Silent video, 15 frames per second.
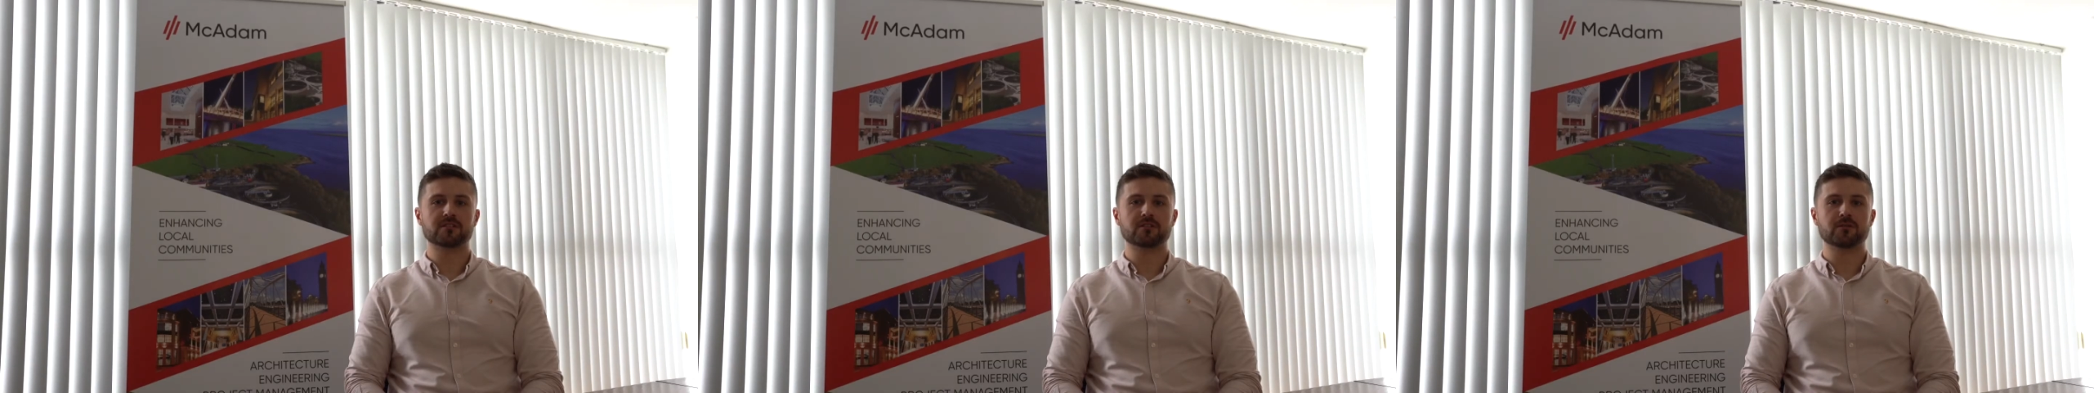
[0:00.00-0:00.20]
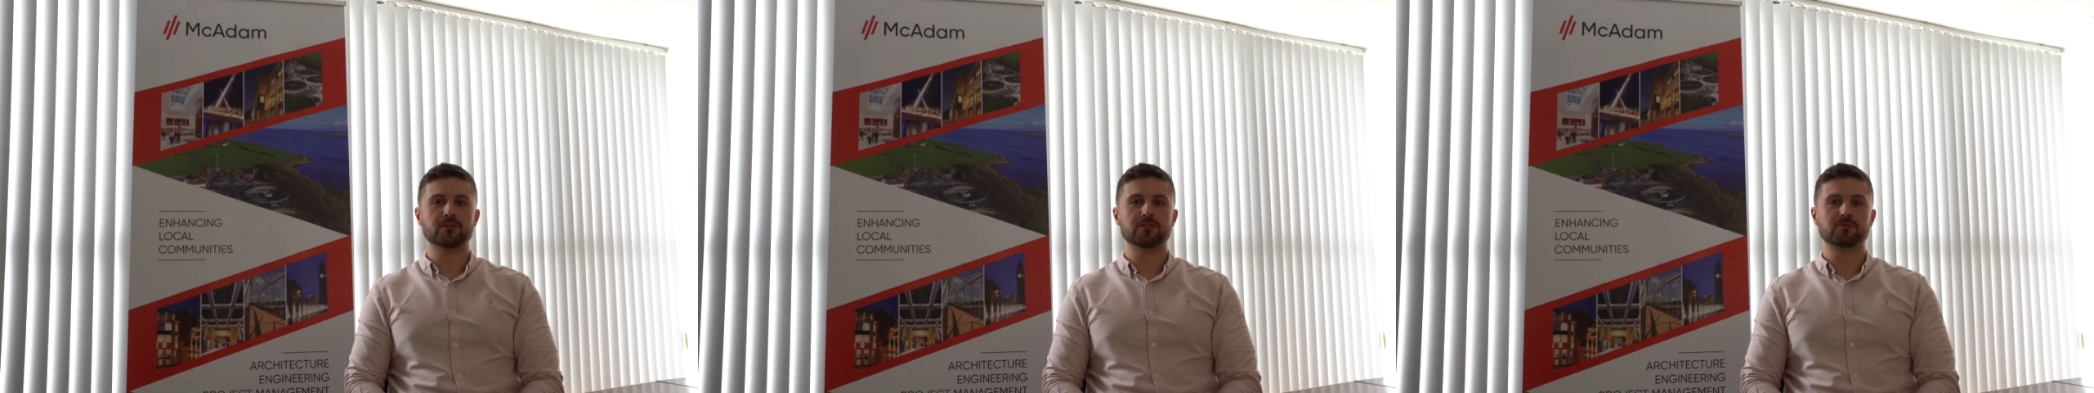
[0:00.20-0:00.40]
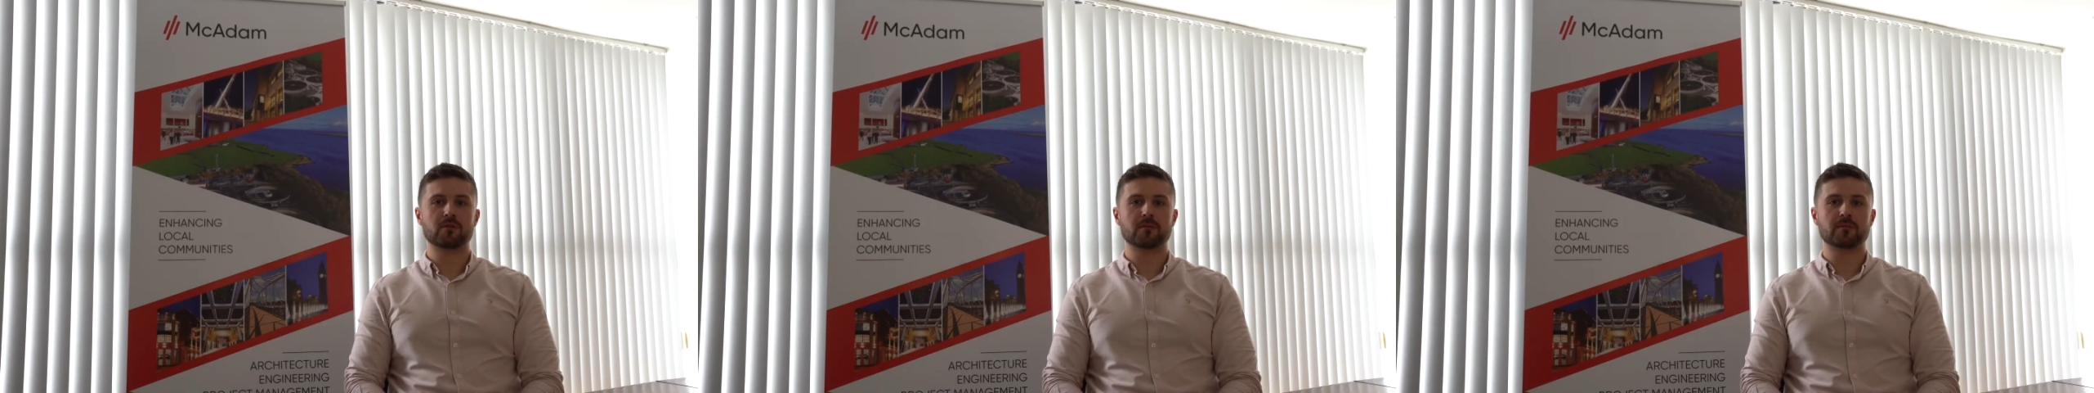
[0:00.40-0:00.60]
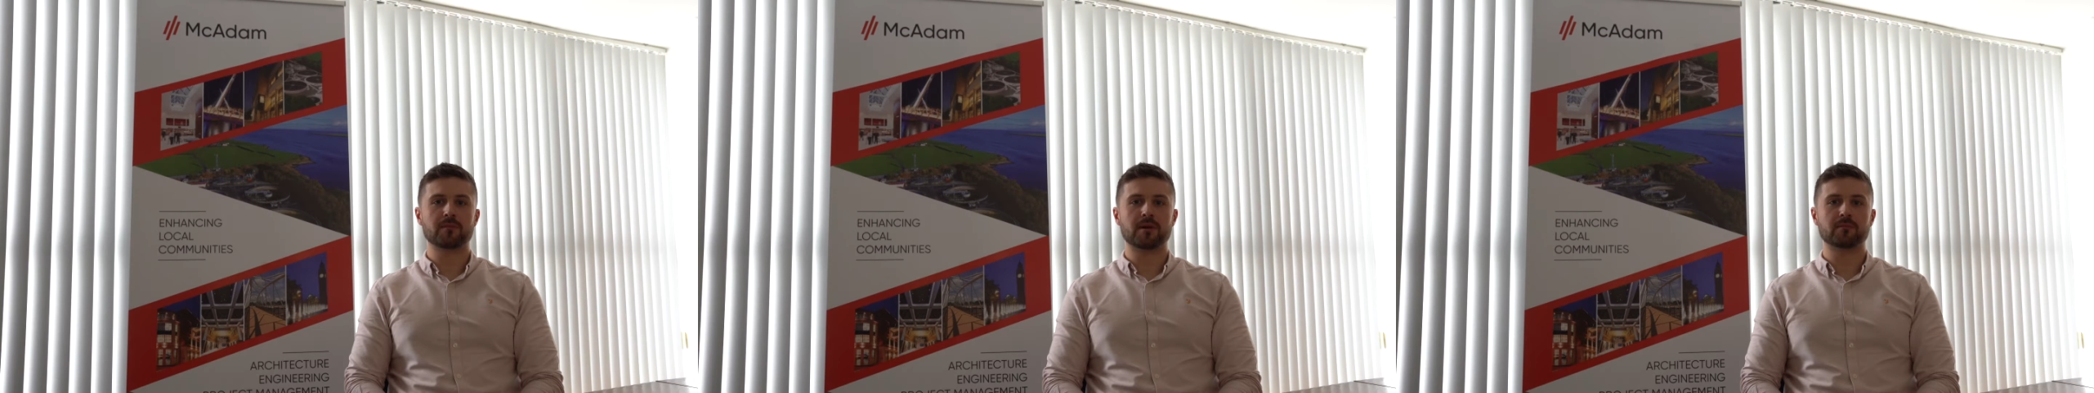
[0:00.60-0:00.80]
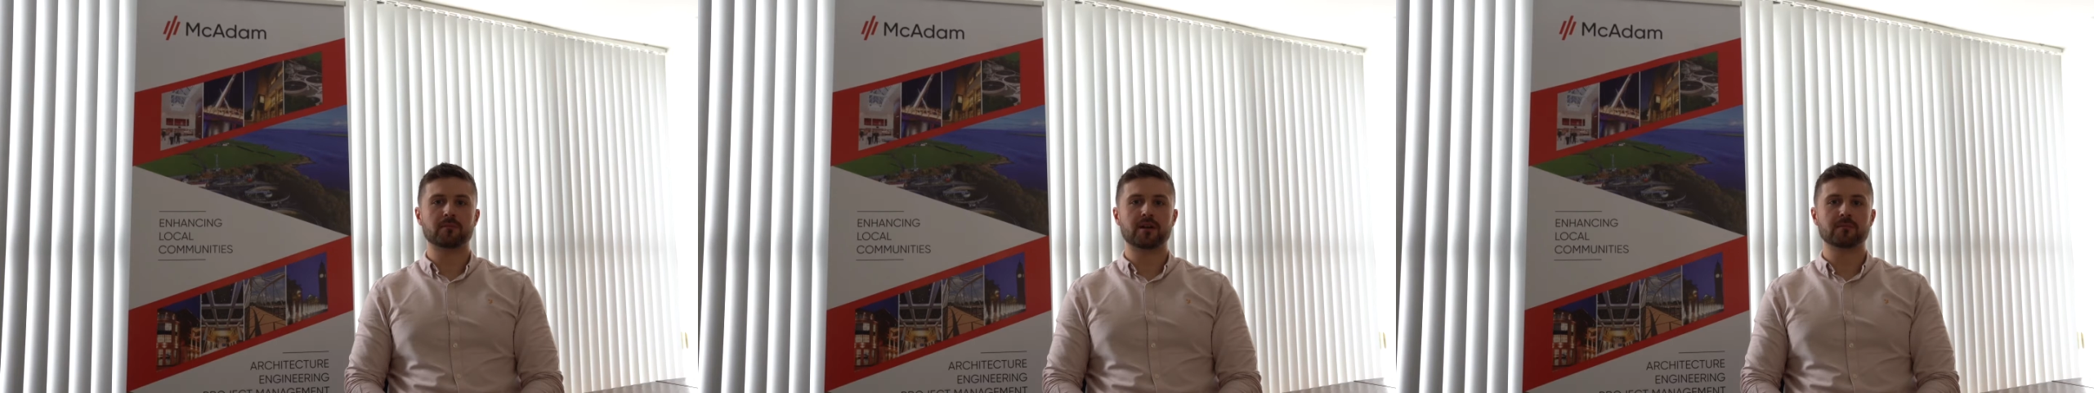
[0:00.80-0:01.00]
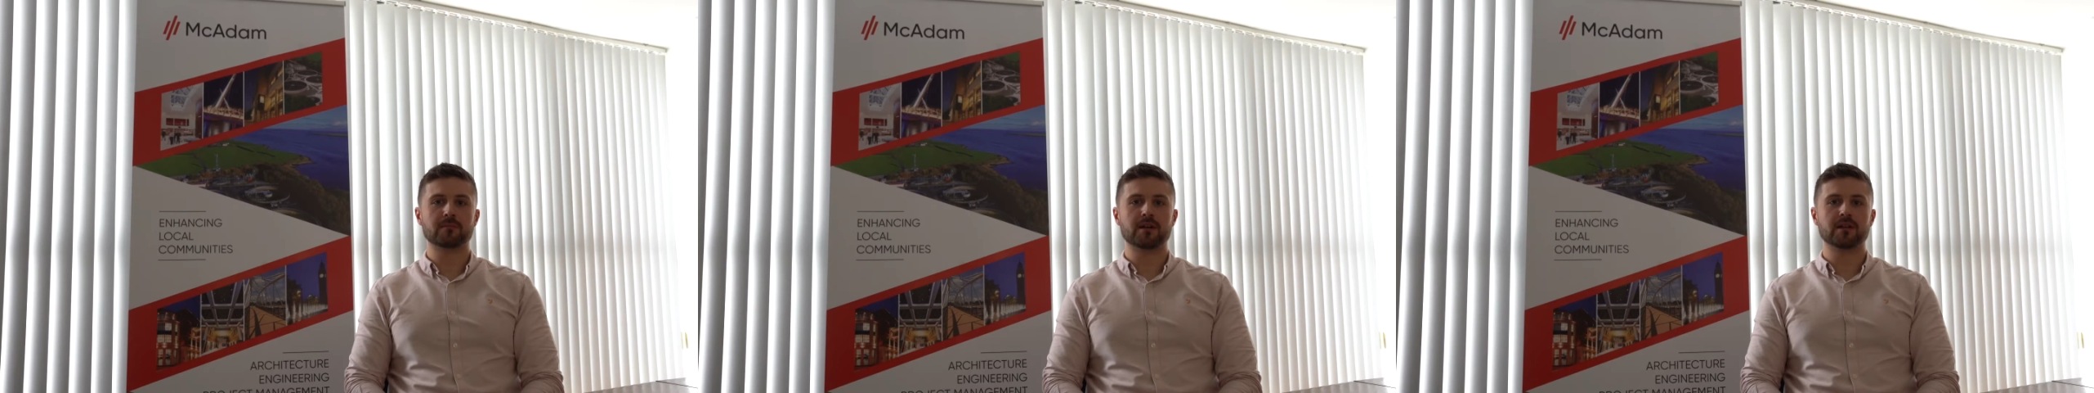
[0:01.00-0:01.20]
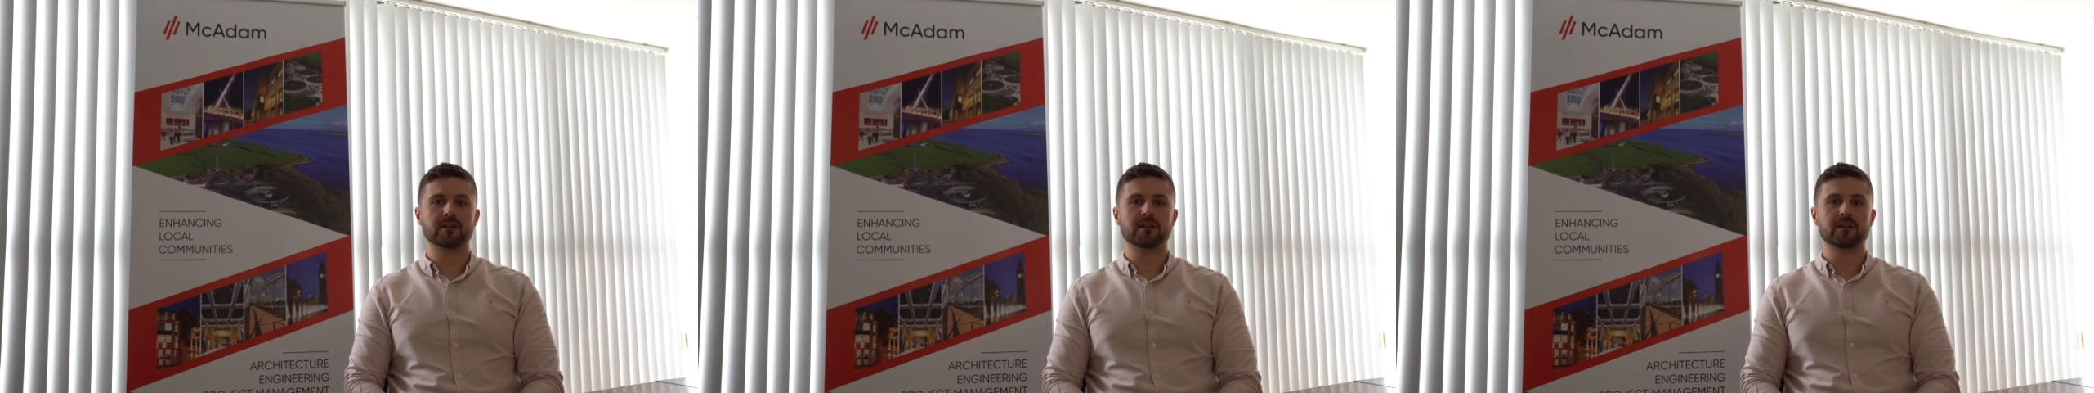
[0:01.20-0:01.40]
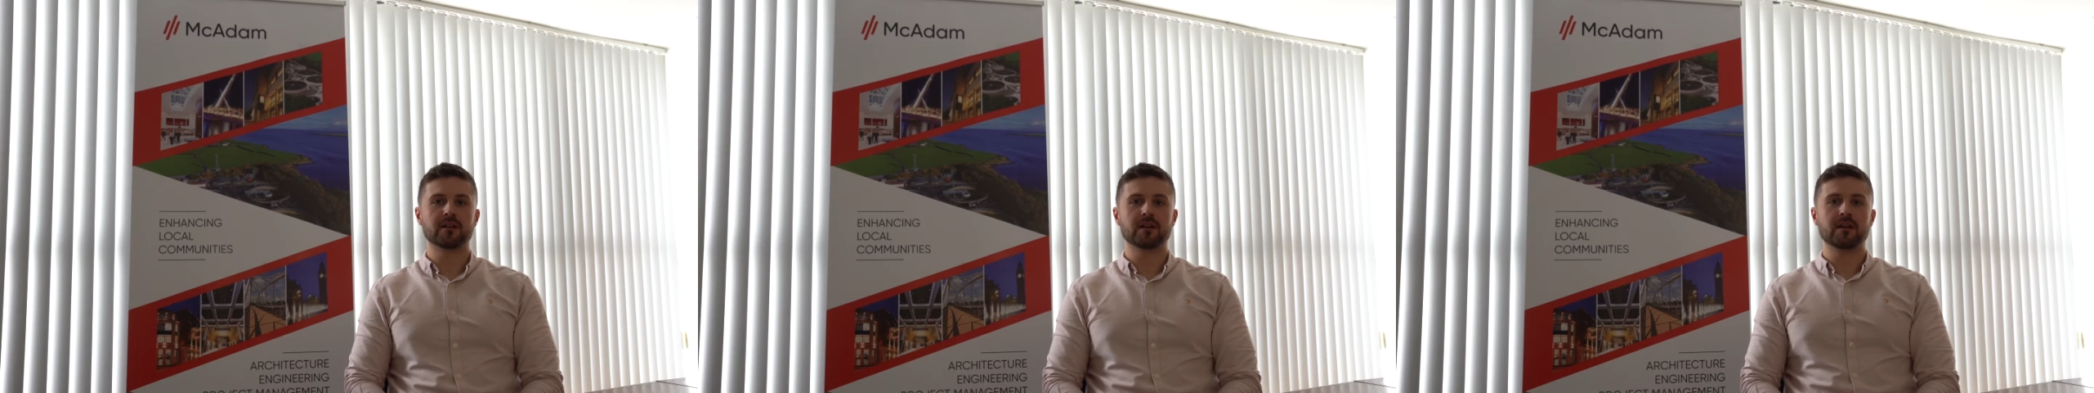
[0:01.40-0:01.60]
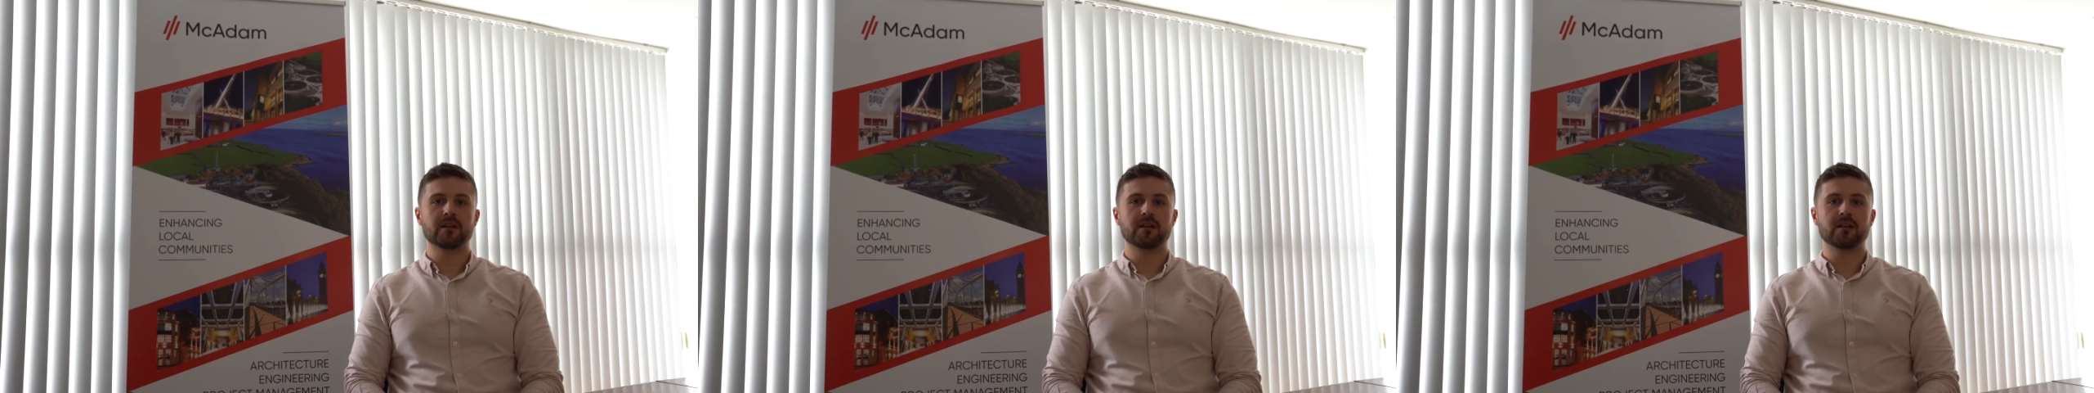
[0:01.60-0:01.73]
someone who's pragmatic.